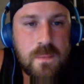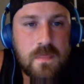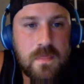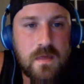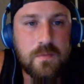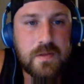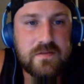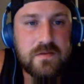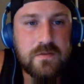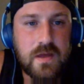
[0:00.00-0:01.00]
Yep,
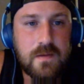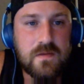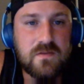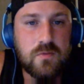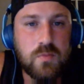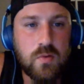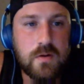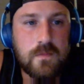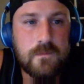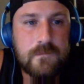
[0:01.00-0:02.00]
let's do that. Let's do
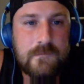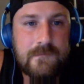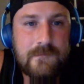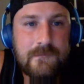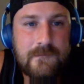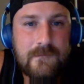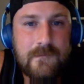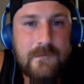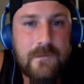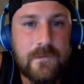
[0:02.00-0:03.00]
Portent.
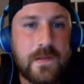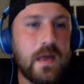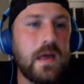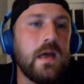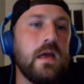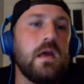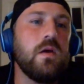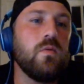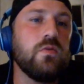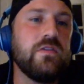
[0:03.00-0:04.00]
Okay,
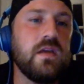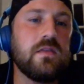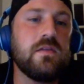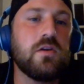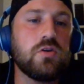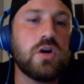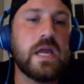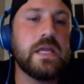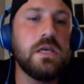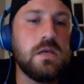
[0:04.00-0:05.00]
we'll take the
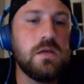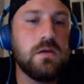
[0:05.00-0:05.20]
Kraken.